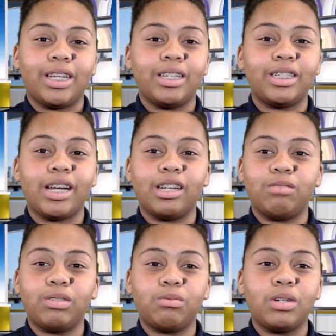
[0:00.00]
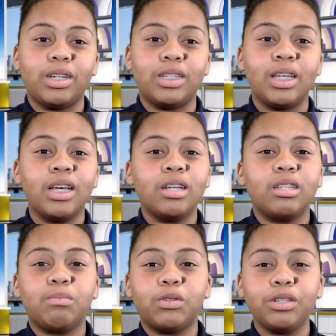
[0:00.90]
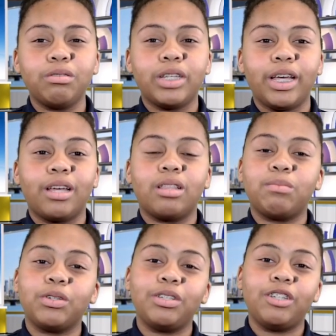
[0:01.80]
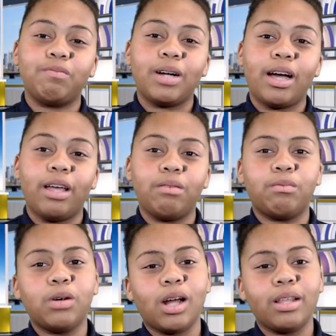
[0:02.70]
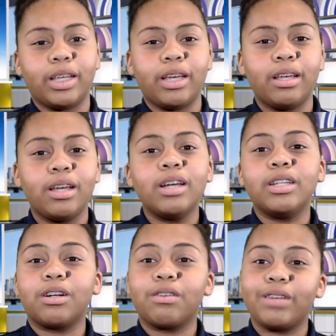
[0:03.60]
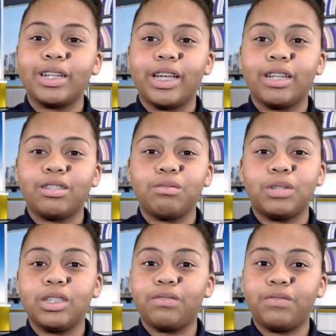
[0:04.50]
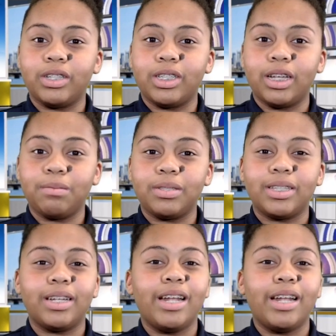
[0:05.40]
Daily Challenge, which was: the more you take, the more you leave behind. What are they? The correct answer was footsteps.